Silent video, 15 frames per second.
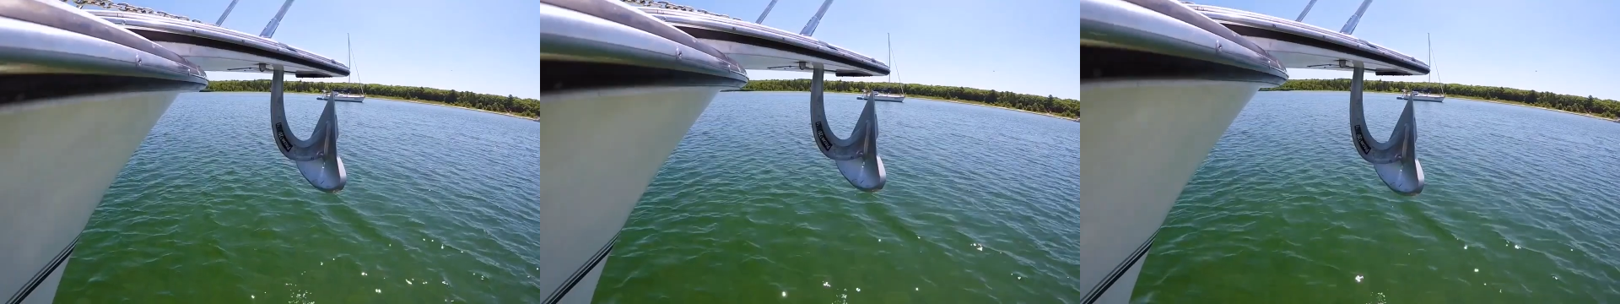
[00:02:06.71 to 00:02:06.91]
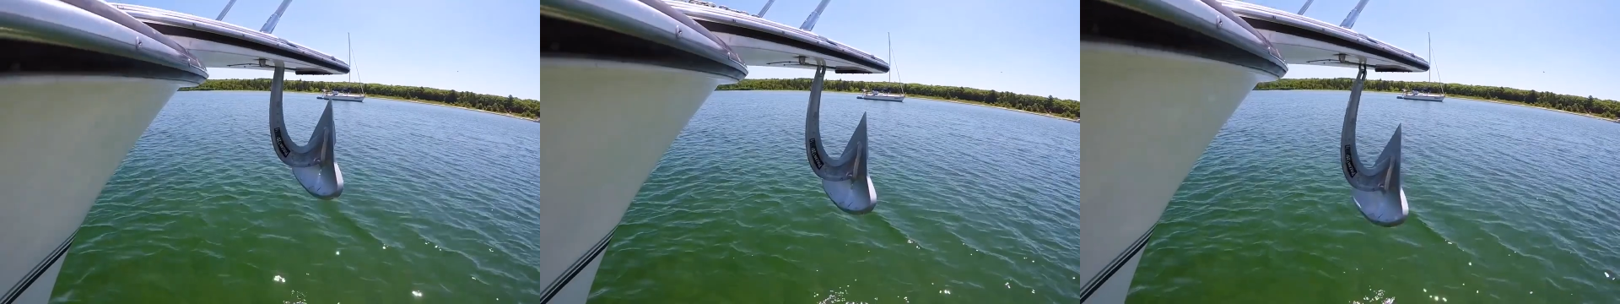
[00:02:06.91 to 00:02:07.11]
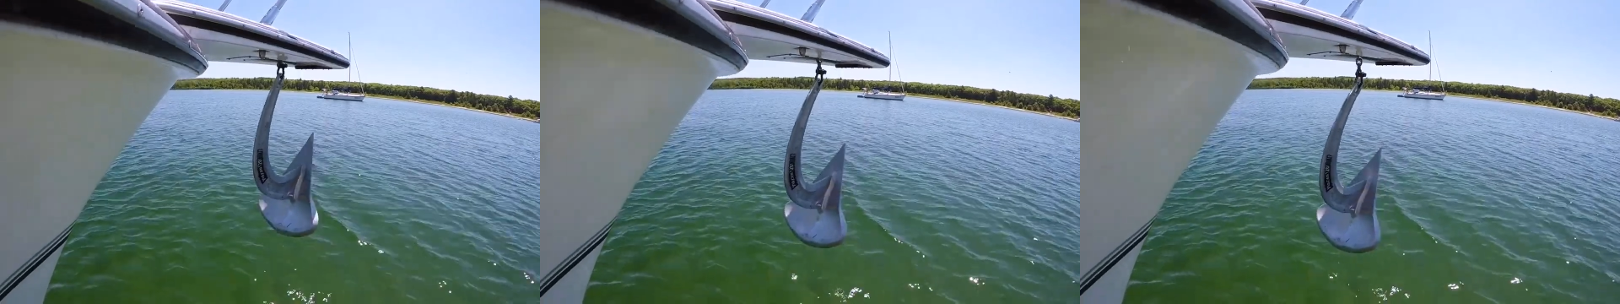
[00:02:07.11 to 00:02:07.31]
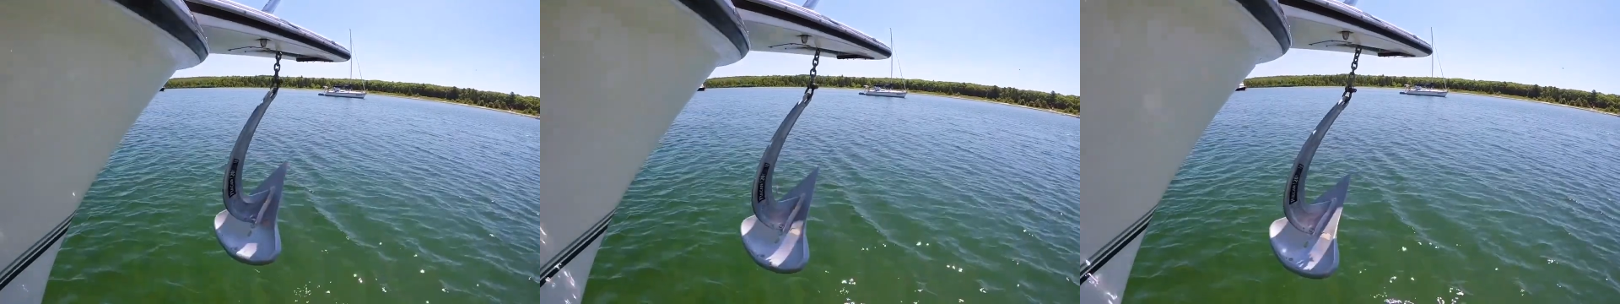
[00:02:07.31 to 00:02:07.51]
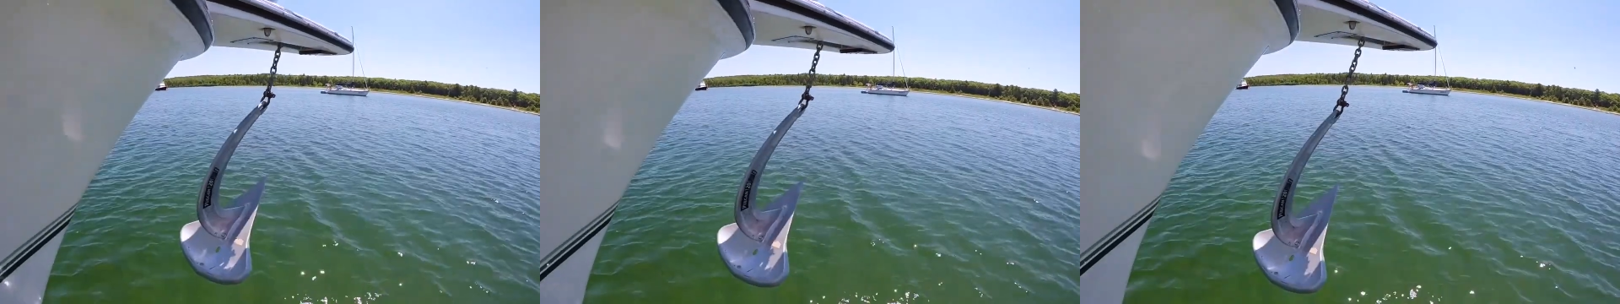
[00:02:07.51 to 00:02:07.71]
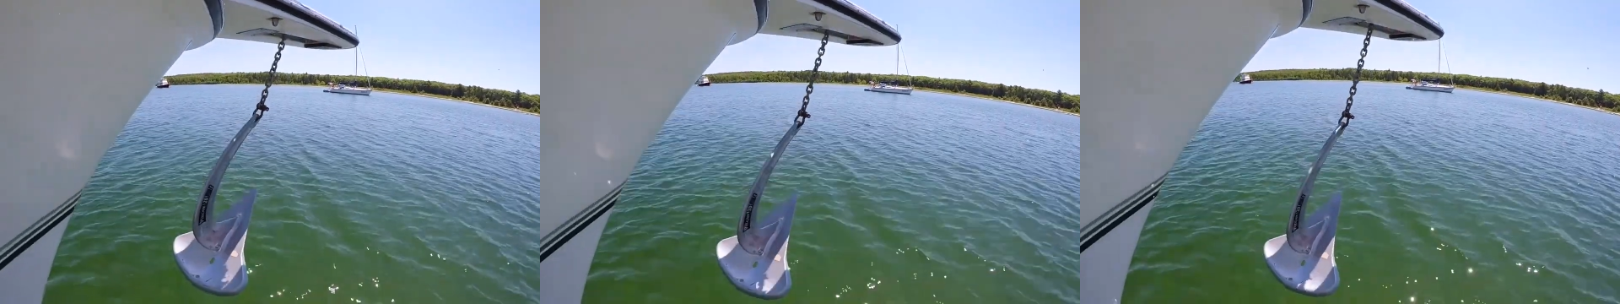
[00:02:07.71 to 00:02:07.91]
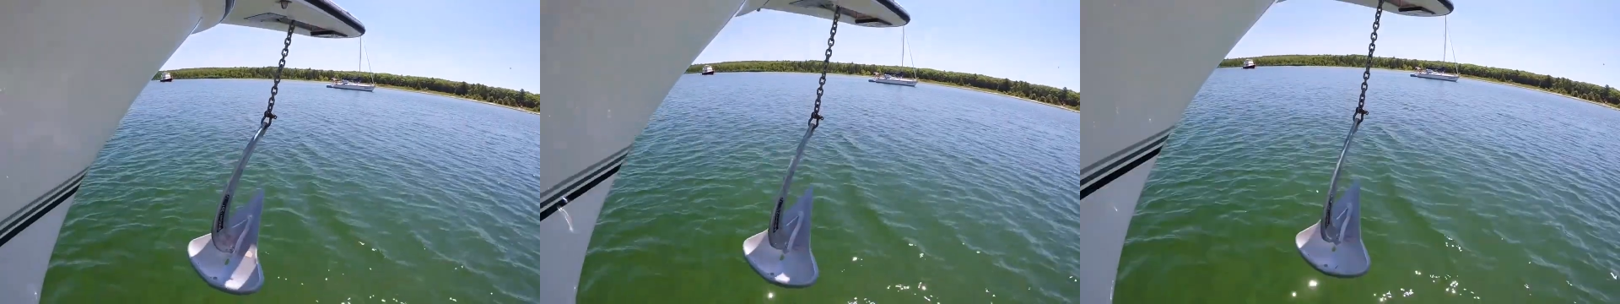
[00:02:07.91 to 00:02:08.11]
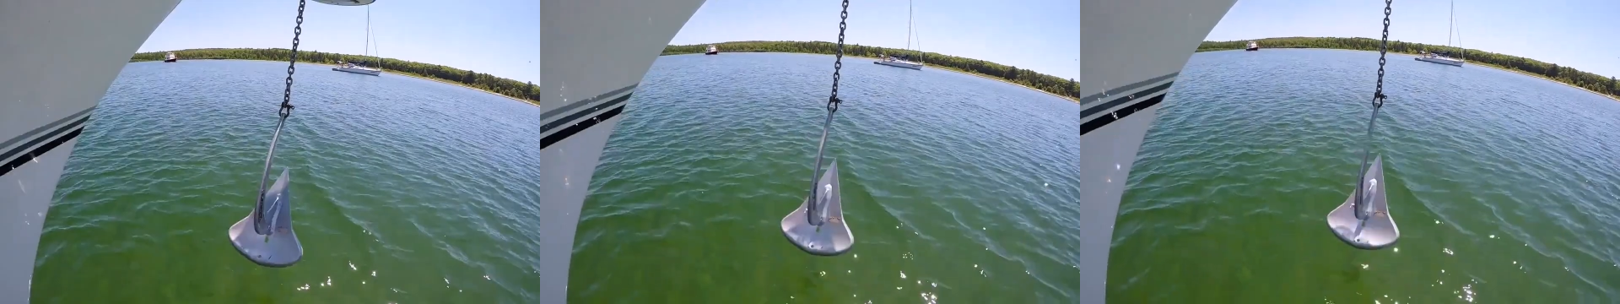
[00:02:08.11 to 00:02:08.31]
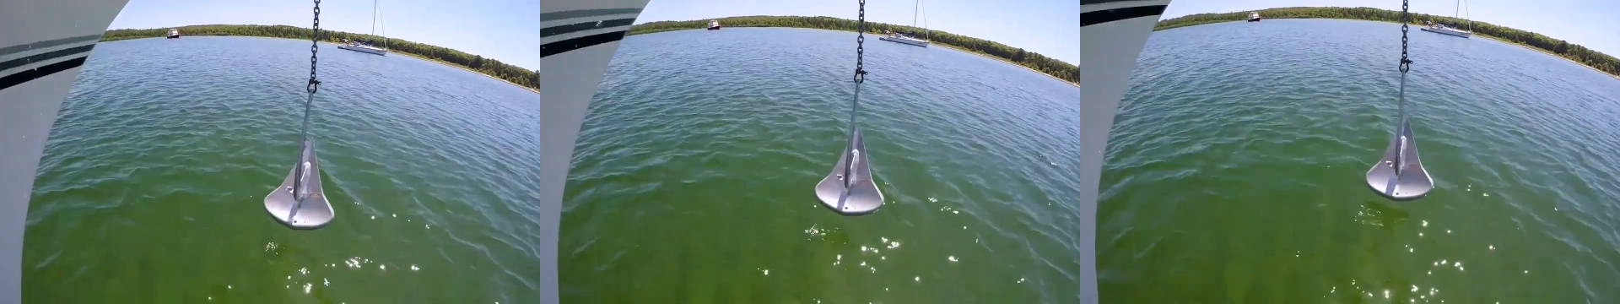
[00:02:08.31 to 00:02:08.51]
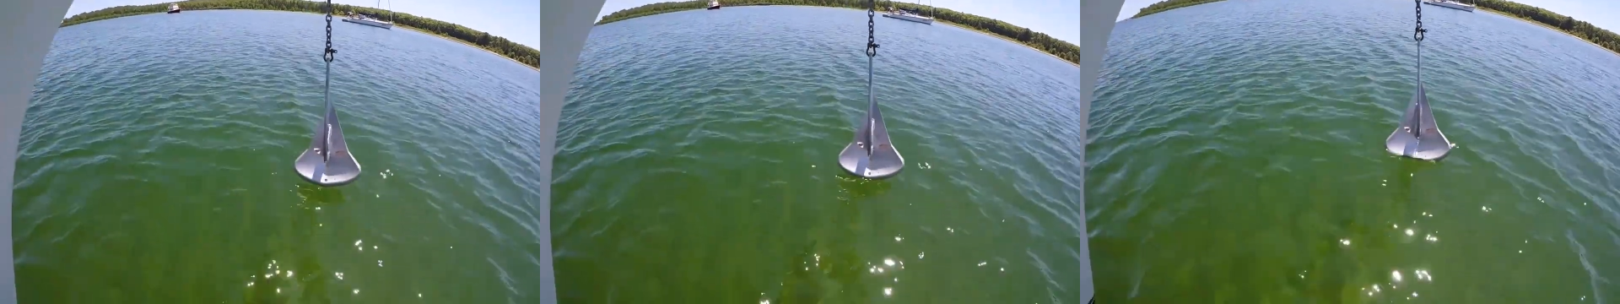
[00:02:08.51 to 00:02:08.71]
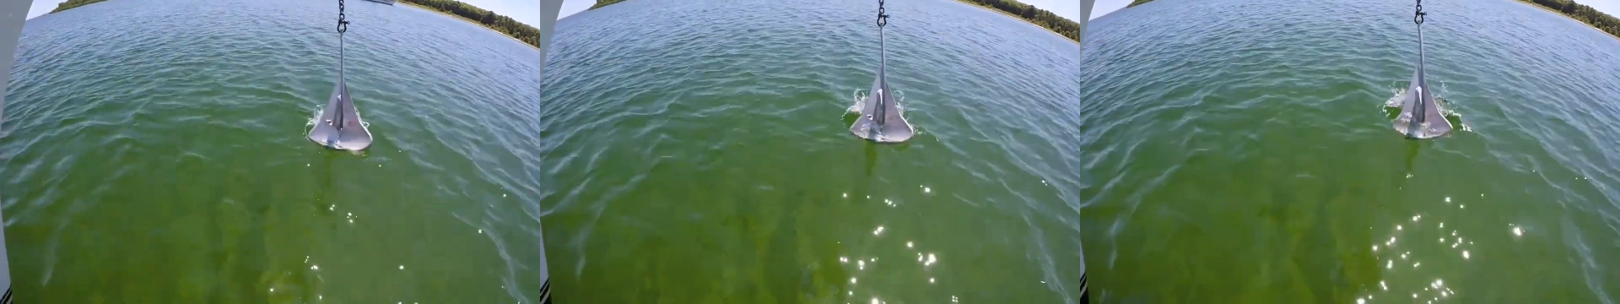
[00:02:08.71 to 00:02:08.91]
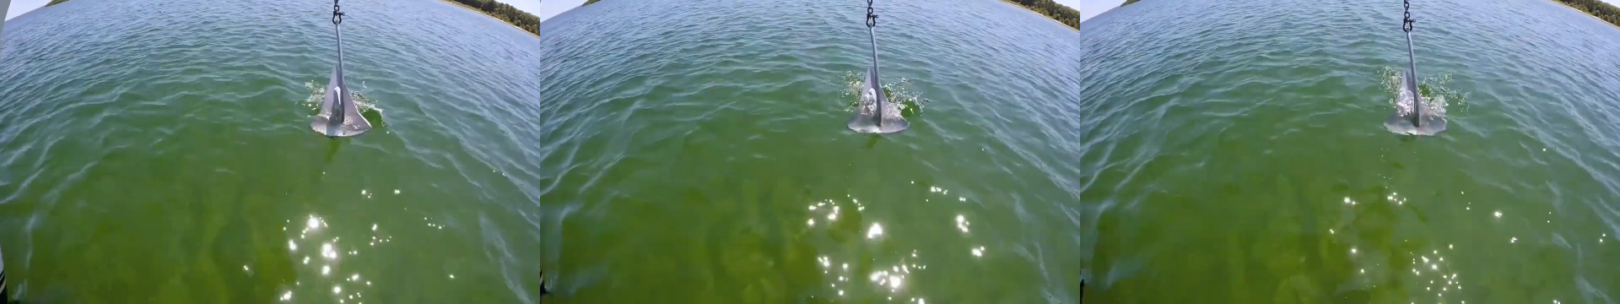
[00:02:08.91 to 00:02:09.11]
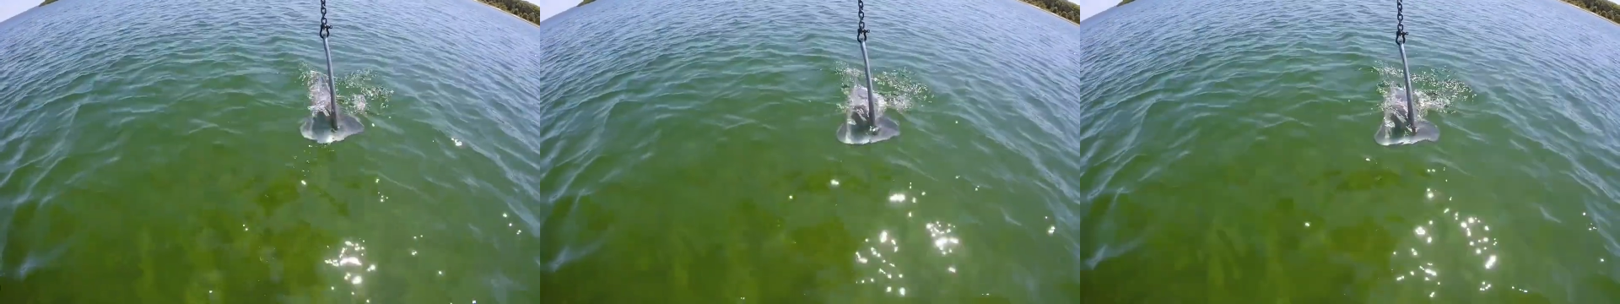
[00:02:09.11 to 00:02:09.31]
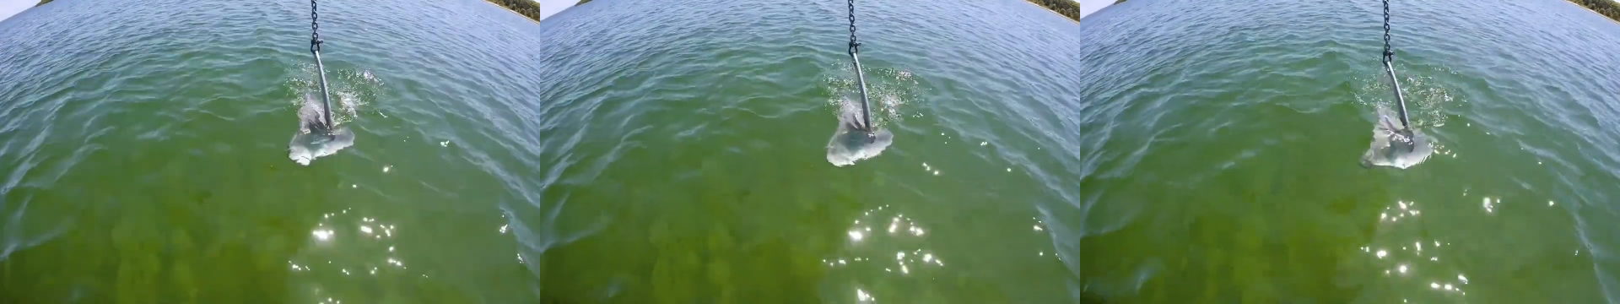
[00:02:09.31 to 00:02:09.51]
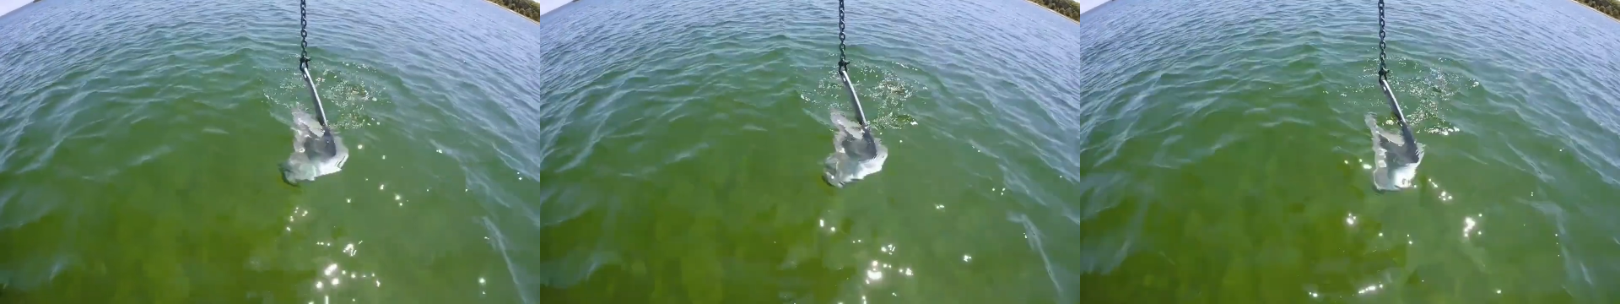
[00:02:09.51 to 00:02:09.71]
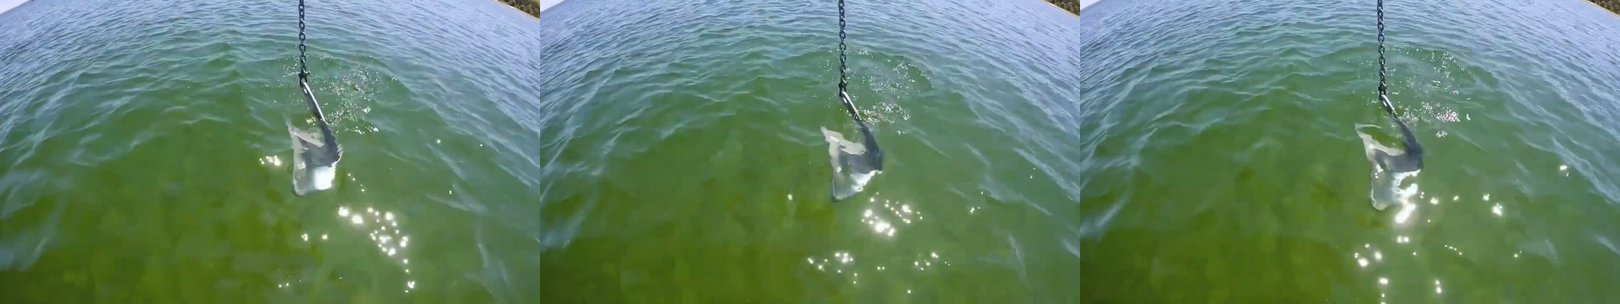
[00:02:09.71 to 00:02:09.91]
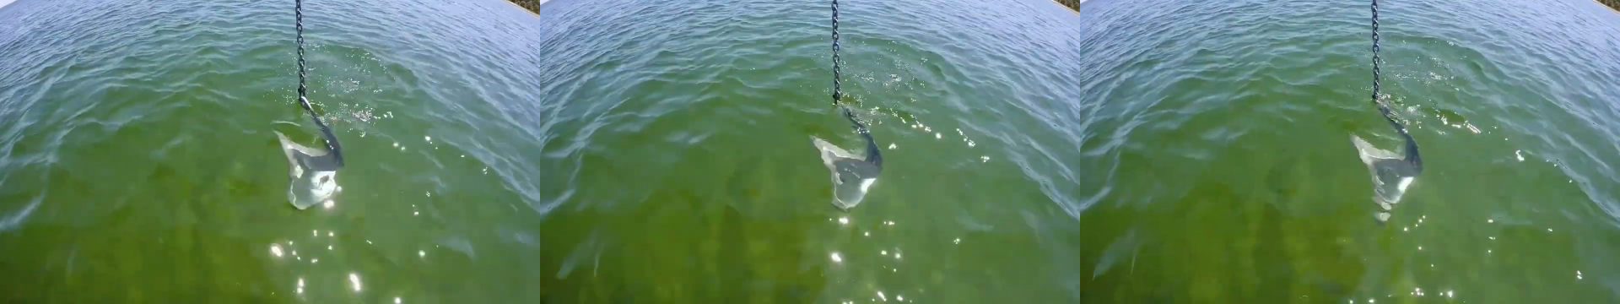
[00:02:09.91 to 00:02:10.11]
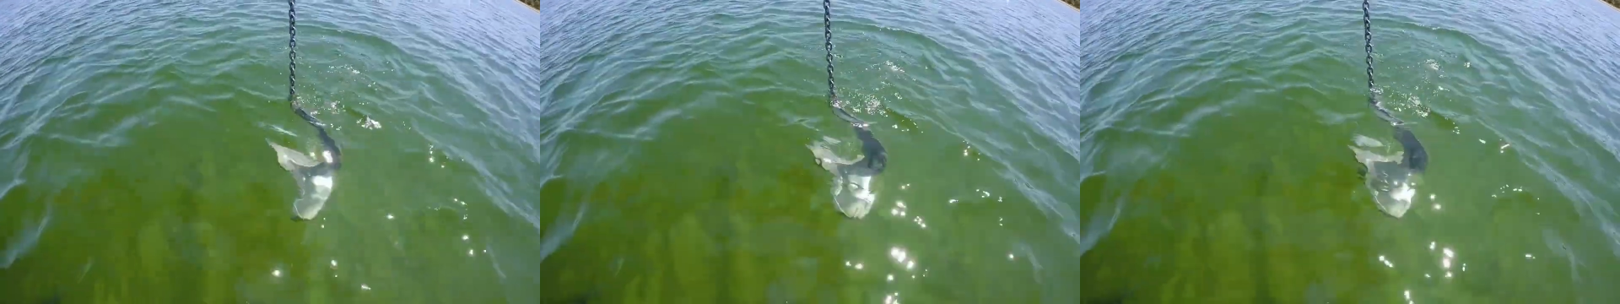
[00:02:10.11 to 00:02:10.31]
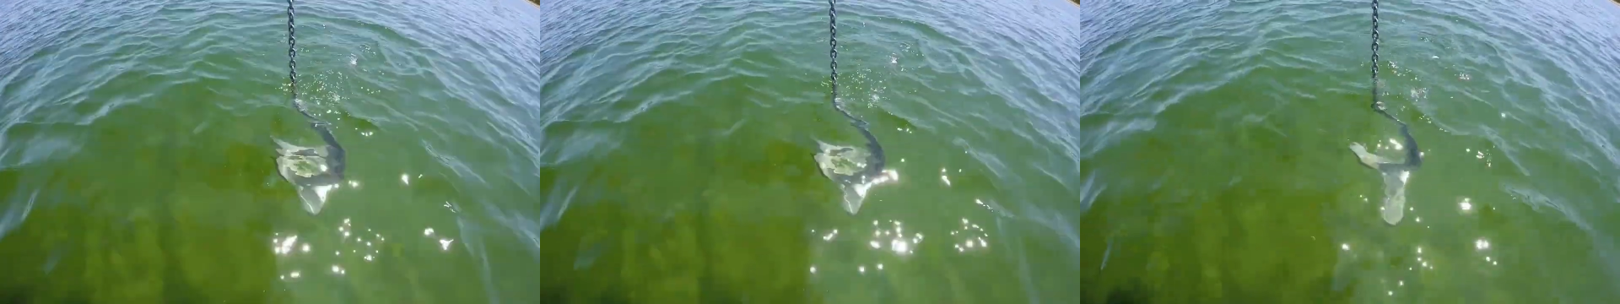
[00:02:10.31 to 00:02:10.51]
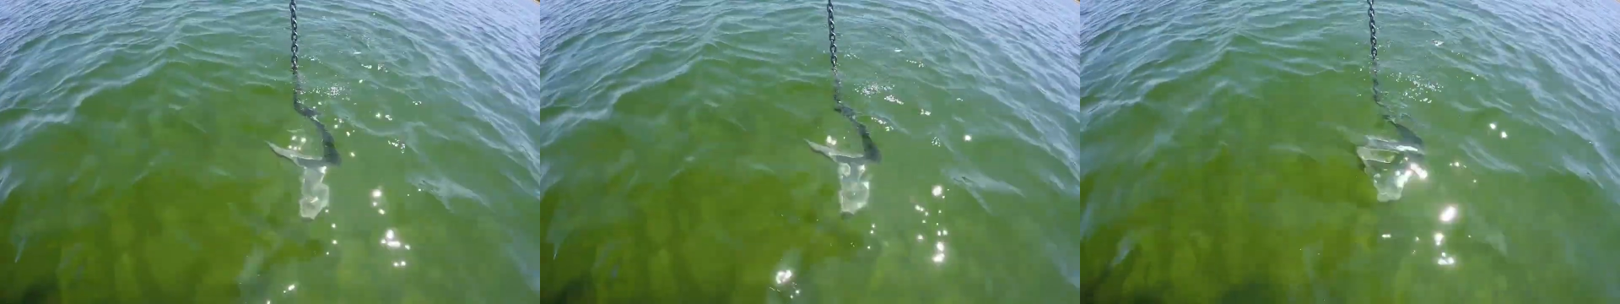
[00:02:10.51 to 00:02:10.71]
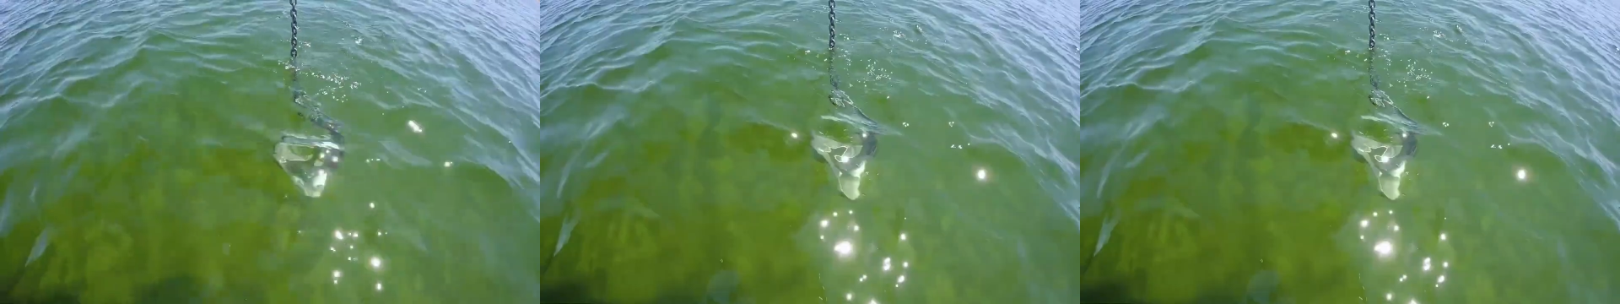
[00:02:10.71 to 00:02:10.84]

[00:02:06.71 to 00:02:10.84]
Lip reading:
No face is visible, so there are no lips to read.